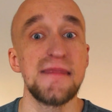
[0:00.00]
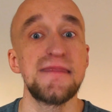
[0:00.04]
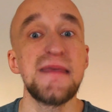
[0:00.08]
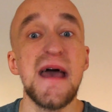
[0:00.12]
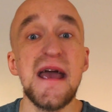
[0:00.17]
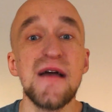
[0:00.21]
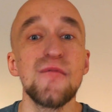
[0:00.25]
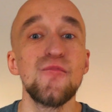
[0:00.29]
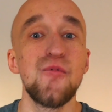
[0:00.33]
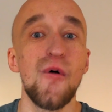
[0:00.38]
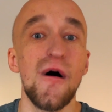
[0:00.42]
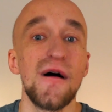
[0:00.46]

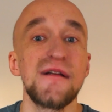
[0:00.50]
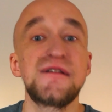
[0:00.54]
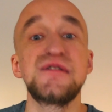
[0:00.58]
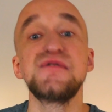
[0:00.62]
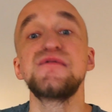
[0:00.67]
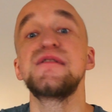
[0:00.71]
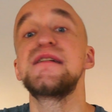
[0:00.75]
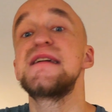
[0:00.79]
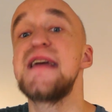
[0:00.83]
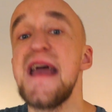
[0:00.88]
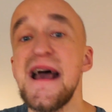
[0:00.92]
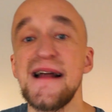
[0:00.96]
They want to
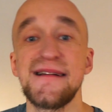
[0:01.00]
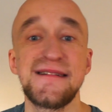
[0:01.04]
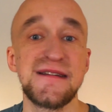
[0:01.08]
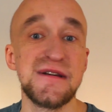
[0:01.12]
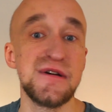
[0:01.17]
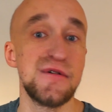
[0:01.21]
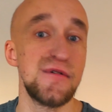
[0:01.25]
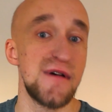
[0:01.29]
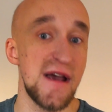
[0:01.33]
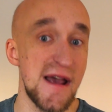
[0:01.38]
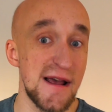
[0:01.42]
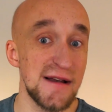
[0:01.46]
get
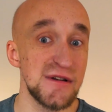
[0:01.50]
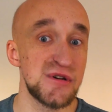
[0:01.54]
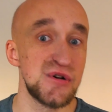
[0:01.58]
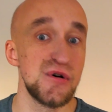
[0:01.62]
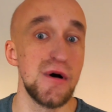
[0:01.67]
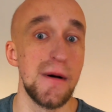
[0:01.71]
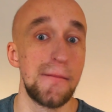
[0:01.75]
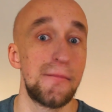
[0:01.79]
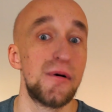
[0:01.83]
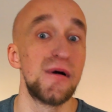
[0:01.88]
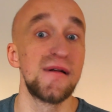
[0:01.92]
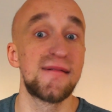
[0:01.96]
you
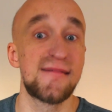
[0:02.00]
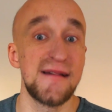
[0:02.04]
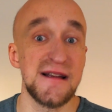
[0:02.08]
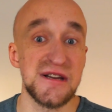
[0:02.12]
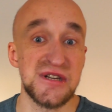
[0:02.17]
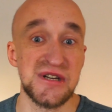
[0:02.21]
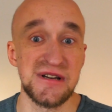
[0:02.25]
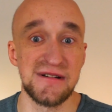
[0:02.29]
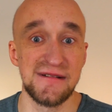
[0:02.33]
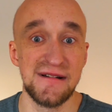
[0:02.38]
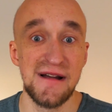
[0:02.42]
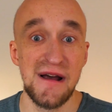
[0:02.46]
into a
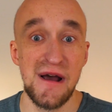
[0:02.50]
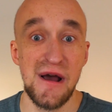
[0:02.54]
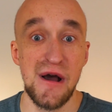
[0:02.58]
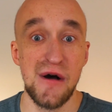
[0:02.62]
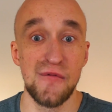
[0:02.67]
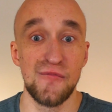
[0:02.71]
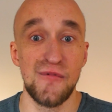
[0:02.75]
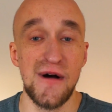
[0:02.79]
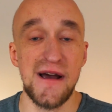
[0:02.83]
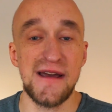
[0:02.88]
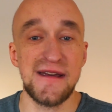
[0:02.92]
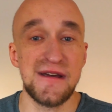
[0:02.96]
position
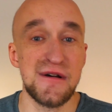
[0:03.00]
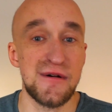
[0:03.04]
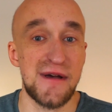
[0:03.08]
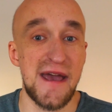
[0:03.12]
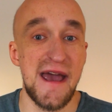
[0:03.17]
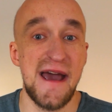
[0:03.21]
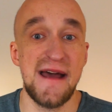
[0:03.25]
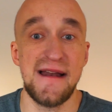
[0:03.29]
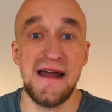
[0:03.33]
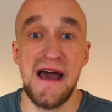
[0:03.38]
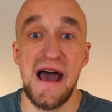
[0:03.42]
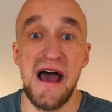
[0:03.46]
where you
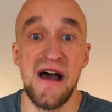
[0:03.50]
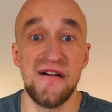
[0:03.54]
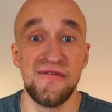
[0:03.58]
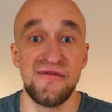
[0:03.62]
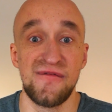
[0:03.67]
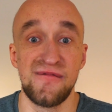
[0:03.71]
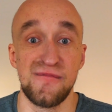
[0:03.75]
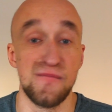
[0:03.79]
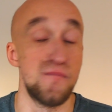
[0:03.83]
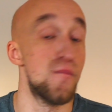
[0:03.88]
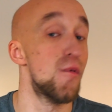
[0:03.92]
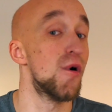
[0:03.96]
can
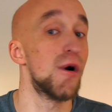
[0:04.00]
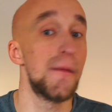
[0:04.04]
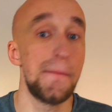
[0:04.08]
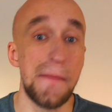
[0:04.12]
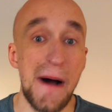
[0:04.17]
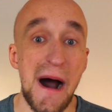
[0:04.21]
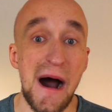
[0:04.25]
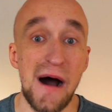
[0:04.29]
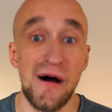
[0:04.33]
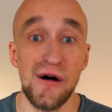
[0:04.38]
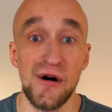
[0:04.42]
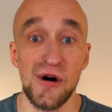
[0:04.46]
have more
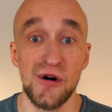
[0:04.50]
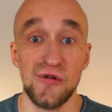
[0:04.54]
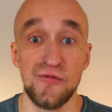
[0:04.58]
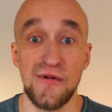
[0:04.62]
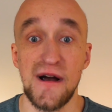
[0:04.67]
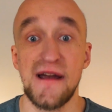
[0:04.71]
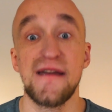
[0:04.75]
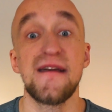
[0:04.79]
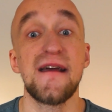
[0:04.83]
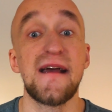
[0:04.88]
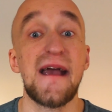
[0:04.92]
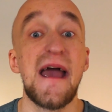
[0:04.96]
power,
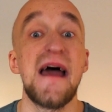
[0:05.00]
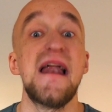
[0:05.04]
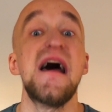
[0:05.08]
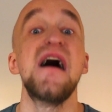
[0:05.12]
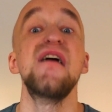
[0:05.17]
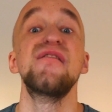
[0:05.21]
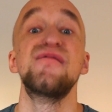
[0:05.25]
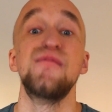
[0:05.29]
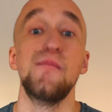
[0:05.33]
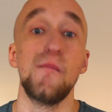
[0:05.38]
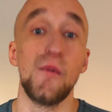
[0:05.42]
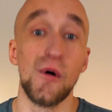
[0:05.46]
where you can
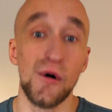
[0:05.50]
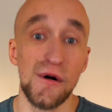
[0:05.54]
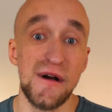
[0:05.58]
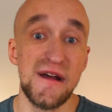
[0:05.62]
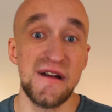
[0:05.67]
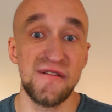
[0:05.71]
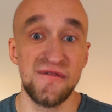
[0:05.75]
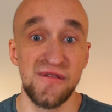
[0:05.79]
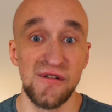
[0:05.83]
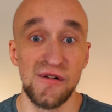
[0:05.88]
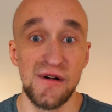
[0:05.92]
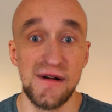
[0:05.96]
have more
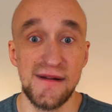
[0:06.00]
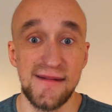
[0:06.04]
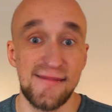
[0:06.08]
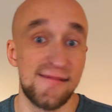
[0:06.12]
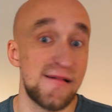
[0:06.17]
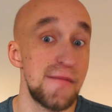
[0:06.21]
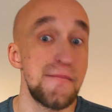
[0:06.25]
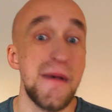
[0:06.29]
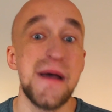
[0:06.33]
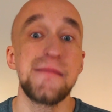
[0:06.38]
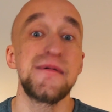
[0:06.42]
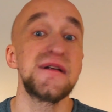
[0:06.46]
influence
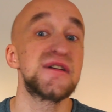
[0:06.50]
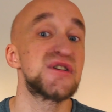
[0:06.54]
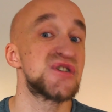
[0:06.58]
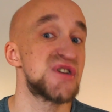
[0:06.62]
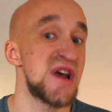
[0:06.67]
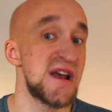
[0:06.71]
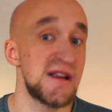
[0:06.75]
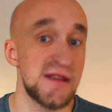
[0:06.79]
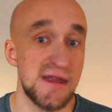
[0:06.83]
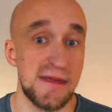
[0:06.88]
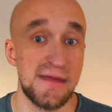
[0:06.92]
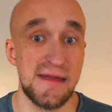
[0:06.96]
to maybe
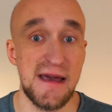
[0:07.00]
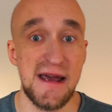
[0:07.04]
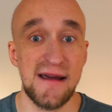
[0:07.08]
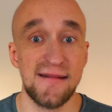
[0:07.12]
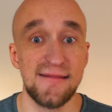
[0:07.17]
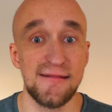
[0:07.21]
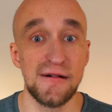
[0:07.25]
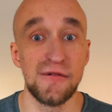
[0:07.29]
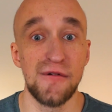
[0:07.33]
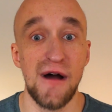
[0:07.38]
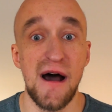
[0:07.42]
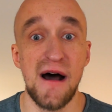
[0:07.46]
change
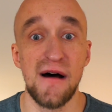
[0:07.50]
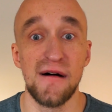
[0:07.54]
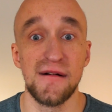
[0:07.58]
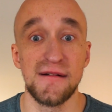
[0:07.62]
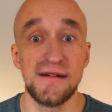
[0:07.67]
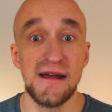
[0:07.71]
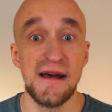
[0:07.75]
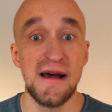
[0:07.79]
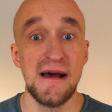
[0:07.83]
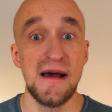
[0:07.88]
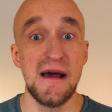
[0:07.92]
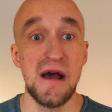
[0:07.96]
things
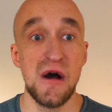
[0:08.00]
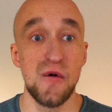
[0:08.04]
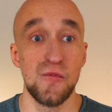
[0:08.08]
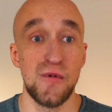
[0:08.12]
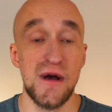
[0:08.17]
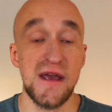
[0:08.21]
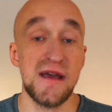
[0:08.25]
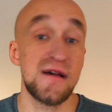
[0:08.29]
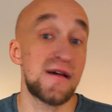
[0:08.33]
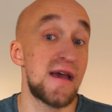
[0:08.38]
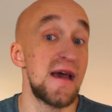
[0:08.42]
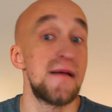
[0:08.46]
around,
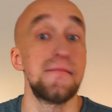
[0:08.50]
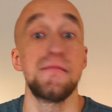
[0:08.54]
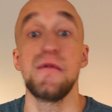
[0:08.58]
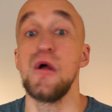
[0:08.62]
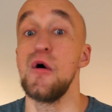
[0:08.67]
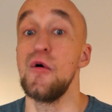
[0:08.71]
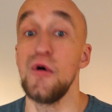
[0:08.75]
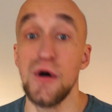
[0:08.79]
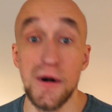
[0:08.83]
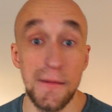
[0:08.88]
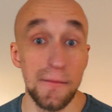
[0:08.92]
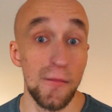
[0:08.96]
where you can
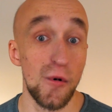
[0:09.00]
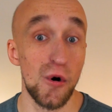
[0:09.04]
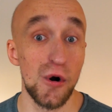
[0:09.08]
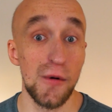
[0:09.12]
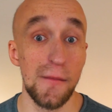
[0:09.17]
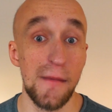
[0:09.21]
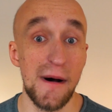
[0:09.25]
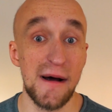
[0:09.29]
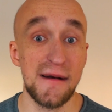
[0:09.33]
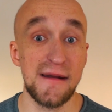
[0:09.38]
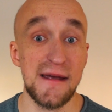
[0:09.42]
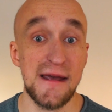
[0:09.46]
earn more
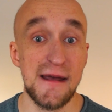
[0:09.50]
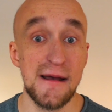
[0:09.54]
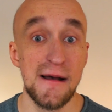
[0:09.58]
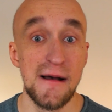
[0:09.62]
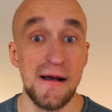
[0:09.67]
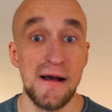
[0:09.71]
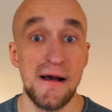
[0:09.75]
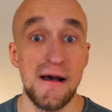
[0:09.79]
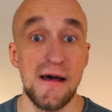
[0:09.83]
money.